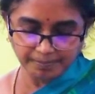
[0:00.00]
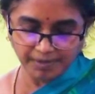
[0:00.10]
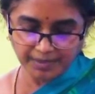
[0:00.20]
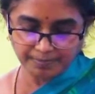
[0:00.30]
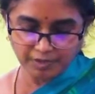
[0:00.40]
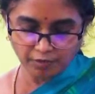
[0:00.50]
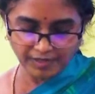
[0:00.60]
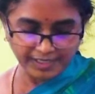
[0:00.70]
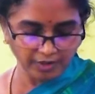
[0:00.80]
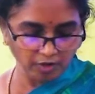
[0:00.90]
Department of
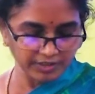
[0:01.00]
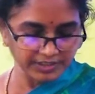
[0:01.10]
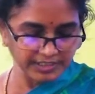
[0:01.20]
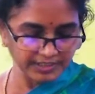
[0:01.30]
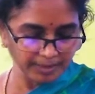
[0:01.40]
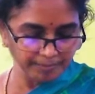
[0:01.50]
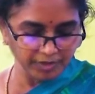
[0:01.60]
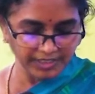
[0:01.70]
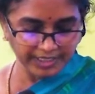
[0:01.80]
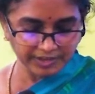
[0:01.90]
Electronics and
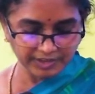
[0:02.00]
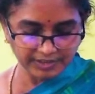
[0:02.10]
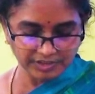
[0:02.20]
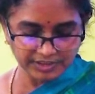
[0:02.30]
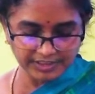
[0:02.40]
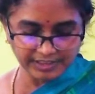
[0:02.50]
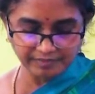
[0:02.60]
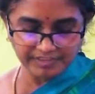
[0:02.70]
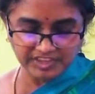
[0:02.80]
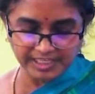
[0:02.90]
Communication
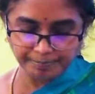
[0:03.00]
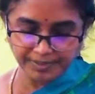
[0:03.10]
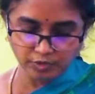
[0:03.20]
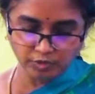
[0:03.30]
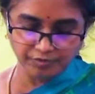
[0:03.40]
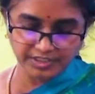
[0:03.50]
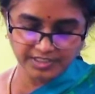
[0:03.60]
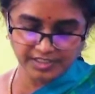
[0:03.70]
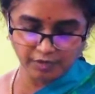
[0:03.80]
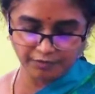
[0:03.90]
Engineering with JP
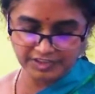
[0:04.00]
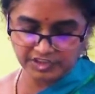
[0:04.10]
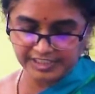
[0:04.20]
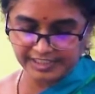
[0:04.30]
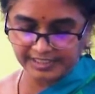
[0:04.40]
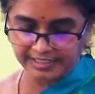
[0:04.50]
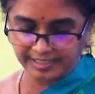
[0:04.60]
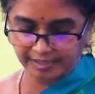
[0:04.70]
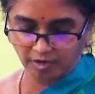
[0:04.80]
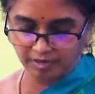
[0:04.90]
University of Engineering and
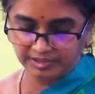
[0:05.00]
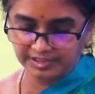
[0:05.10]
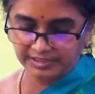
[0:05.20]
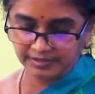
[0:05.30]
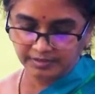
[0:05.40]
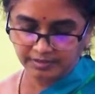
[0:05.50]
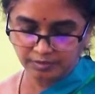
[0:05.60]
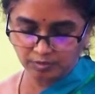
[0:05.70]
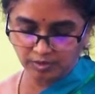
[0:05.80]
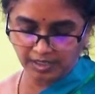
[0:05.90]
Technology,
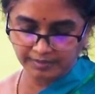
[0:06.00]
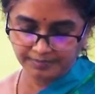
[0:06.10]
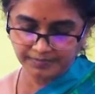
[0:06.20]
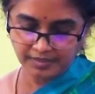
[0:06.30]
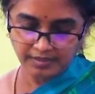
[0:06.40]
Pune,